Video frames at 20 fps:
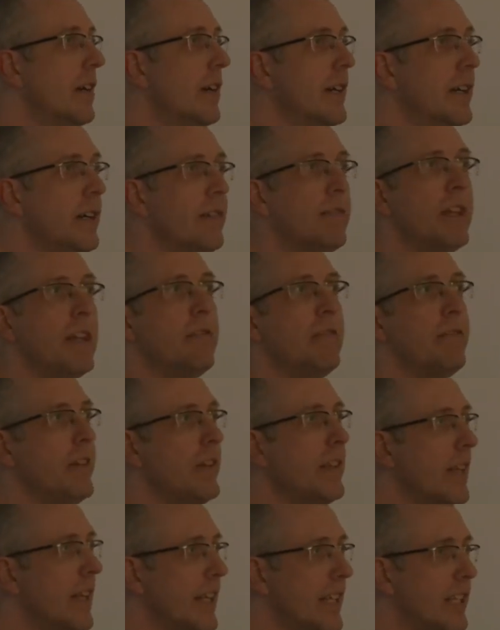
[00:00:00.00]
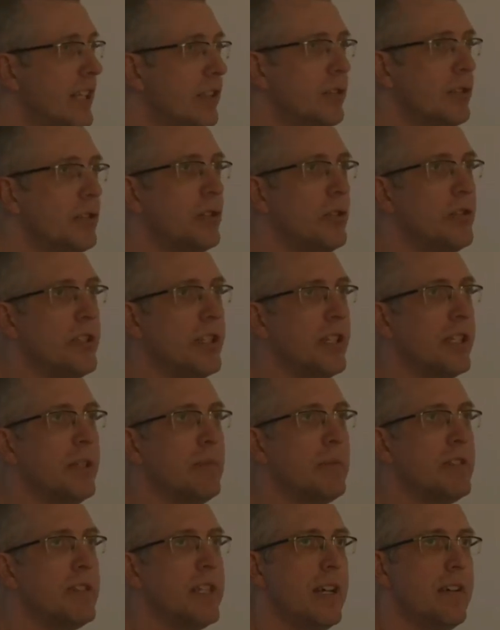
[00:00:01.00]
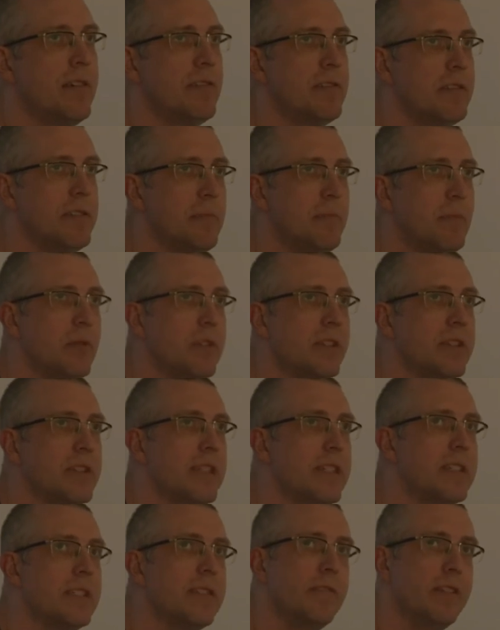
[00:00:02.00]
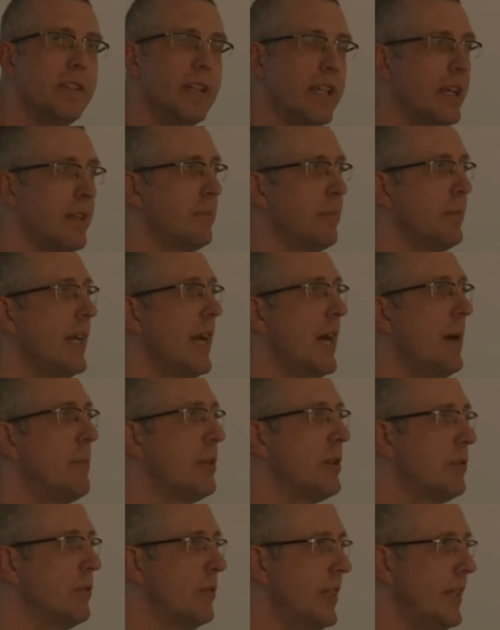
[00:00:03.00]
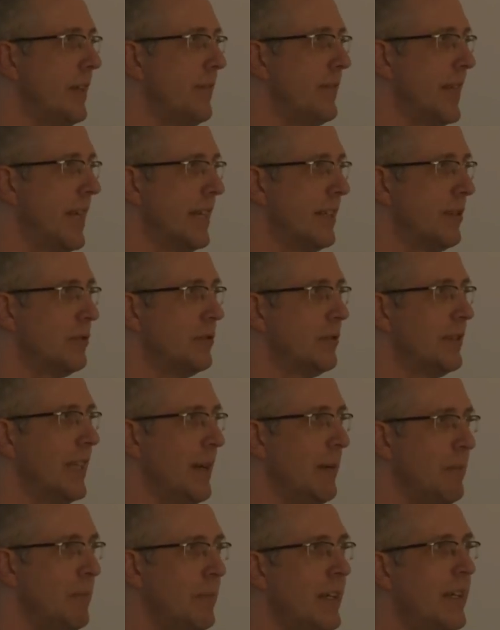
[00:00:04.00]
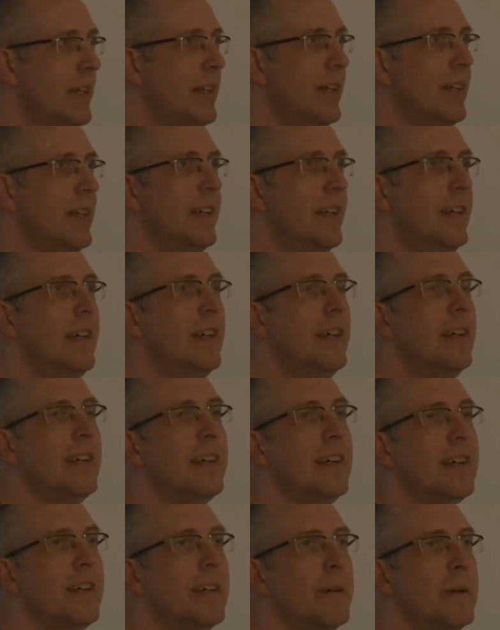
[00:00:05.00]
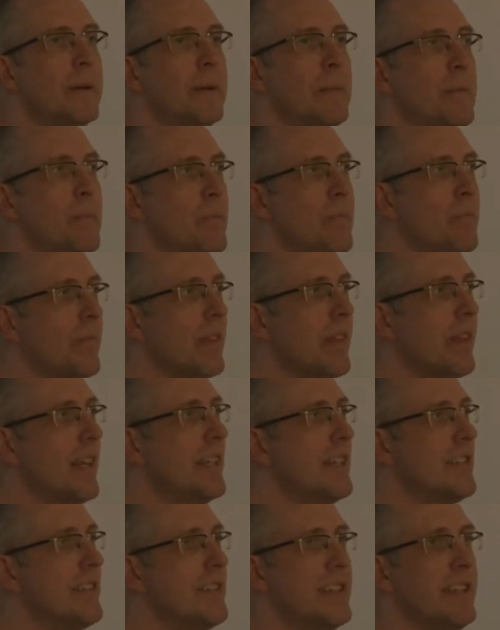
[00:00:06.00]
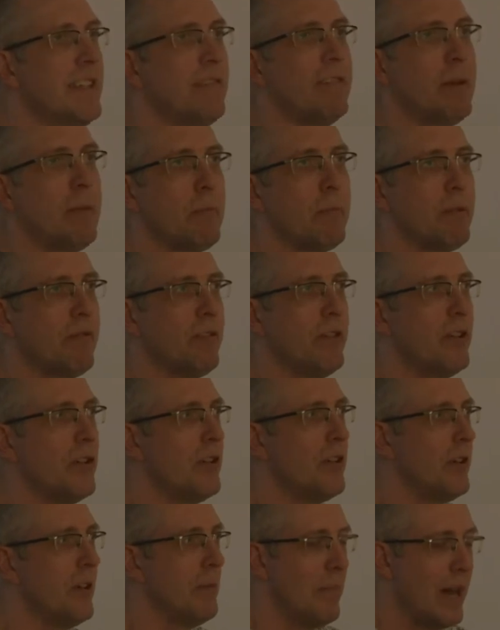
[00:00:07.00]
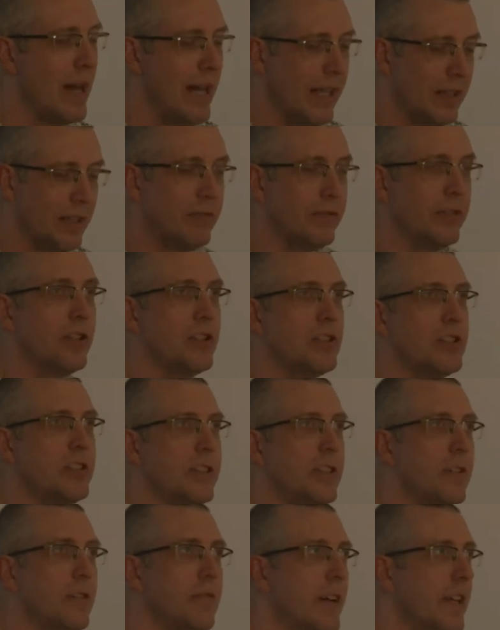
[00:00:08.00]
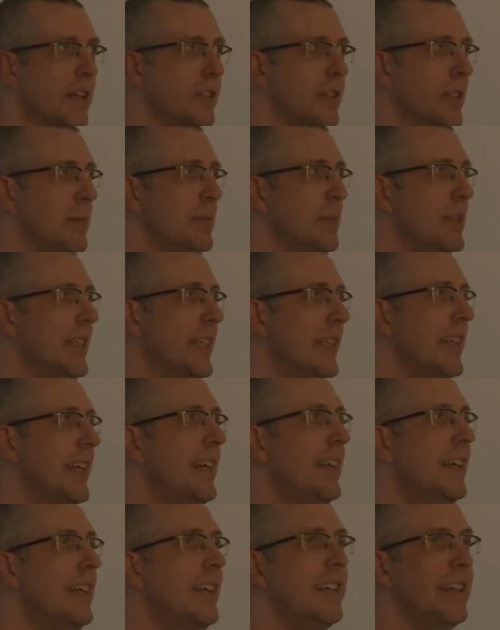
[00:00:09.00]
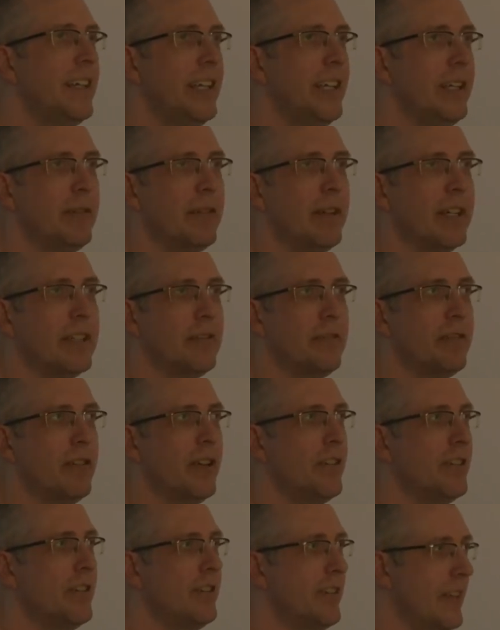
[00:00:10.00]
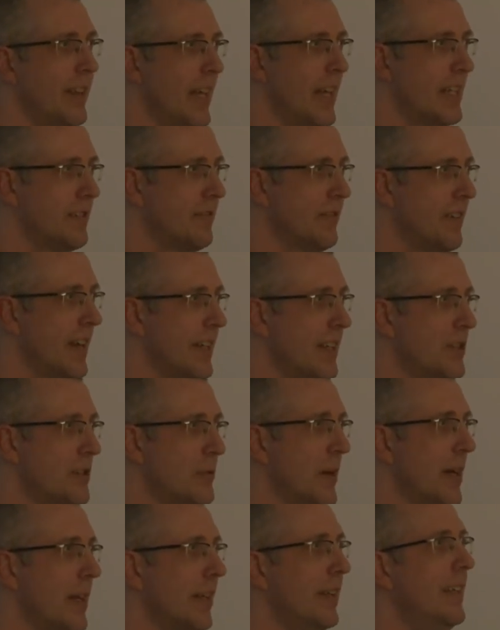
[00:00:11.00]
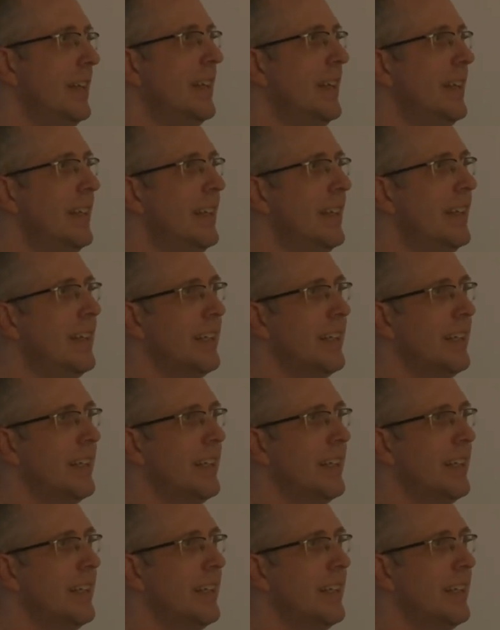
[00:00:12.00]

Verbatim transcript: Uh, if they feel like introducing themselves more extensively, I'll be happy to leave that to them. Um, it's, if they prefer a mild version of anonymity here at the front, that's fine as well.